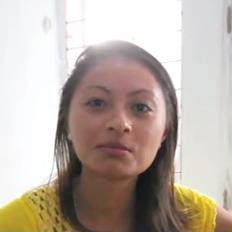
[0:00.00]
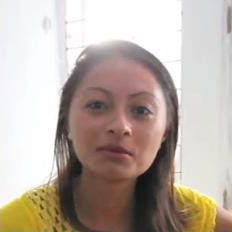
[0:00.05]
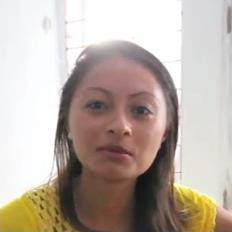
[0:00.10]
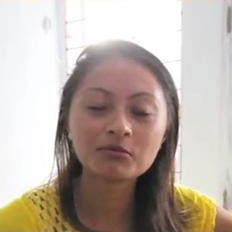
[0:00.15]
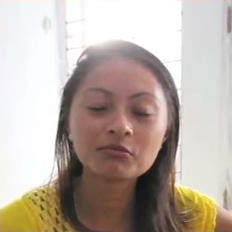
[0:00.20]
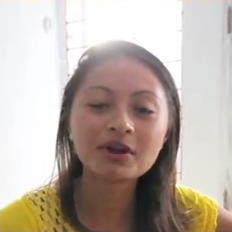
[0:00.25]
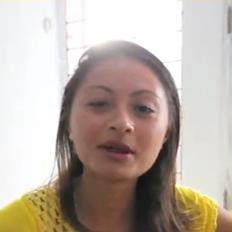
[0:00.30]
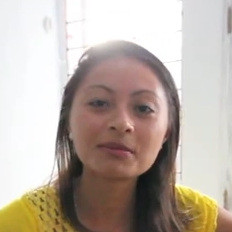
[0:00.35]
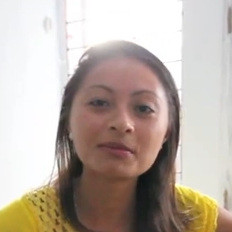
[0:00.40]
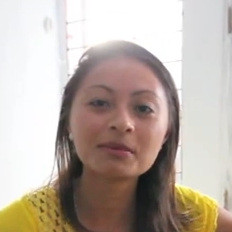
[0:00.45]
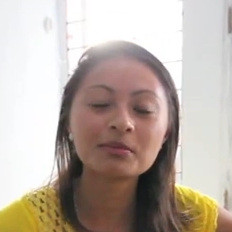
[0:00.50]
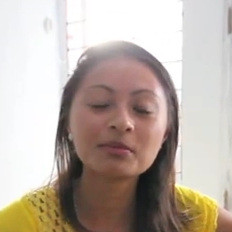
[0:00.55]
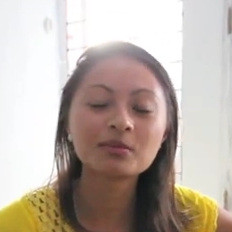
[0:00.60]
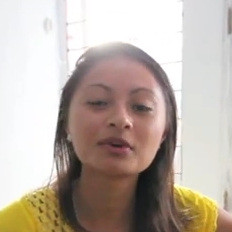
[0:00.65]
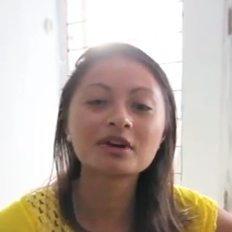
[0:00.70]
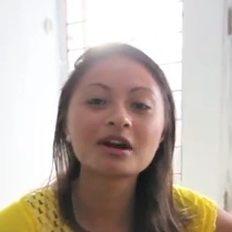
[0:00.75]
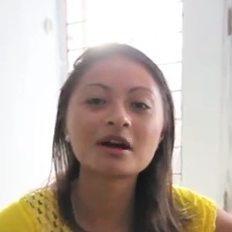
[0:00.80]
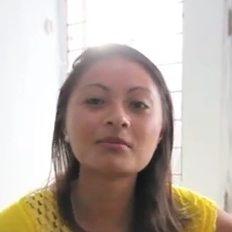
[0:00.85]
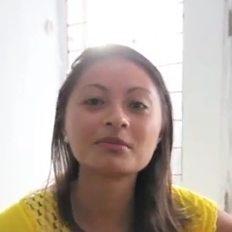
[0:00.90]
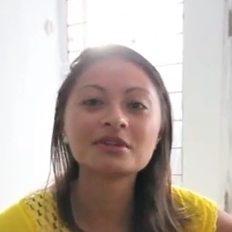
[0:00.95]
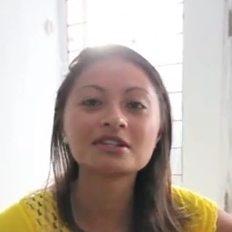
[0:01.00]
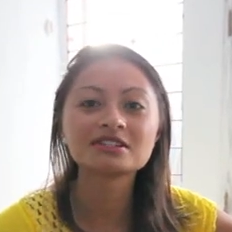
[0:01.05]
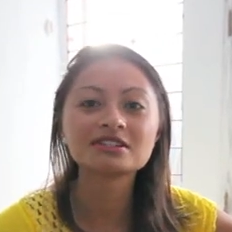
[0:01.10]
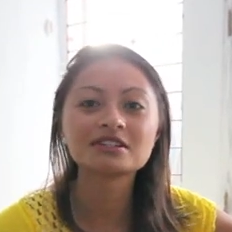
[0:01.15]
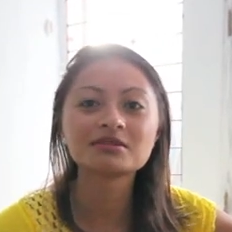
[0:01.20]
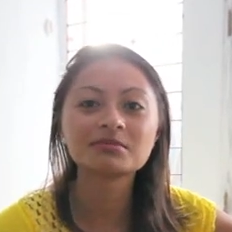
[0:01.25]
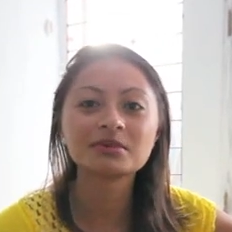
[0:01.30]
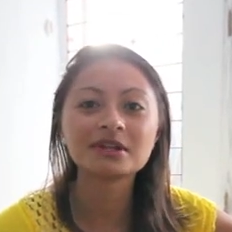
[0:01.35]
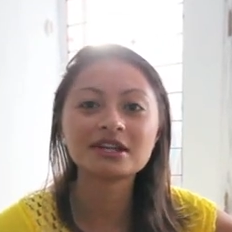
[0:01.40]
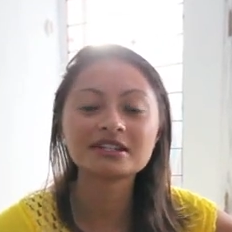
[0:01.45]
The right people will come
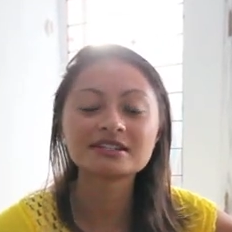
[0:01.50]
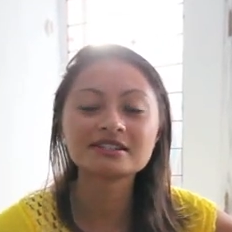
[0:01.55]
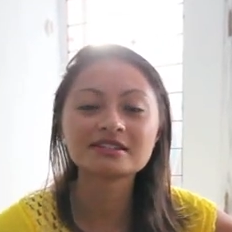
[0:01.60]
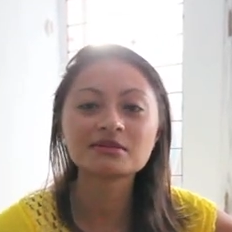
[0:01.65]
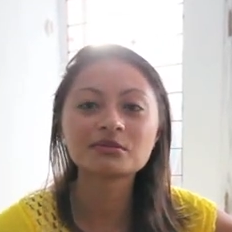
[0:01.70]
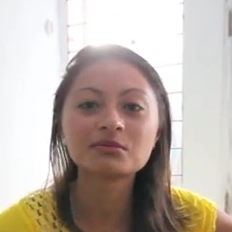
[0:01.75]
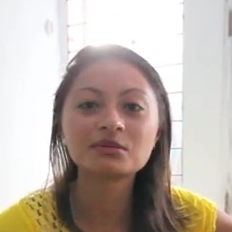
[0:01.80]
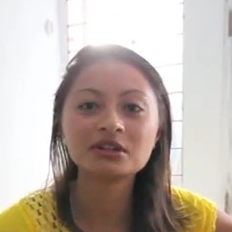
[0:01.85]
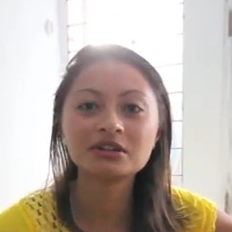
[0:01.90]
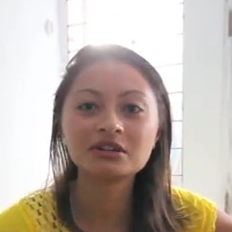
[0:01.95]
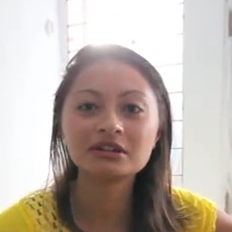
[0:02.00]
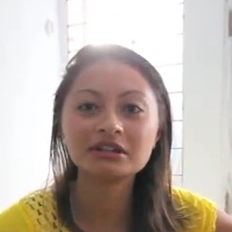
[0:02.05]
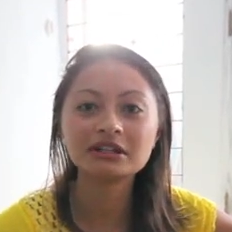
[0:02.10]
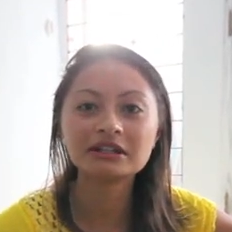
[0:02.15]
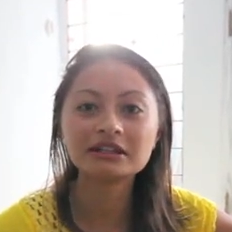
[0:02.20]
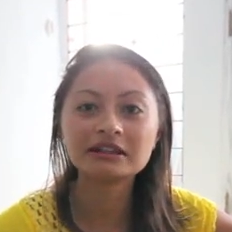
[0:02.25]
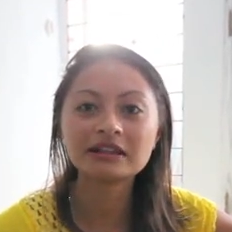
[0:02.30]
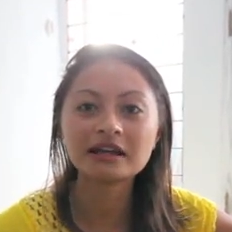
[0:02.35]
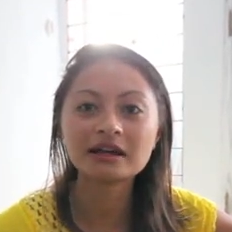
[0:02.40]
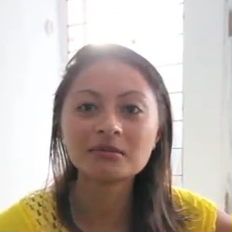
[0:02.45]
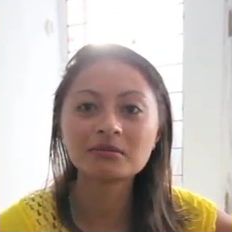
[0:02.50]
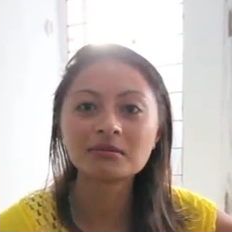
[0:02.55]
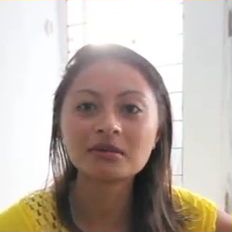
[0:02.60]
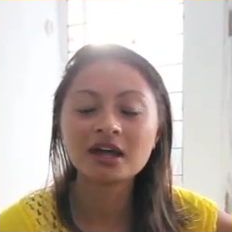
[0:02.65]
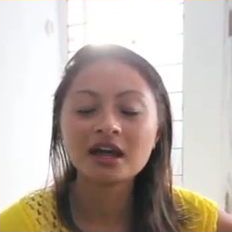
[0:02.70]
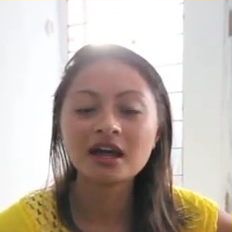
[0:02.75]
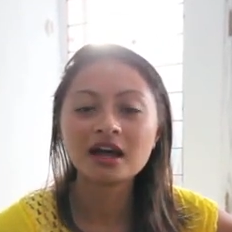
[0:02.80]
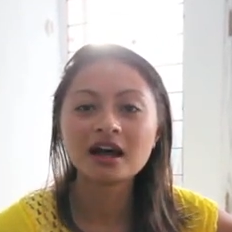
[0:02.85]
into place when you need them,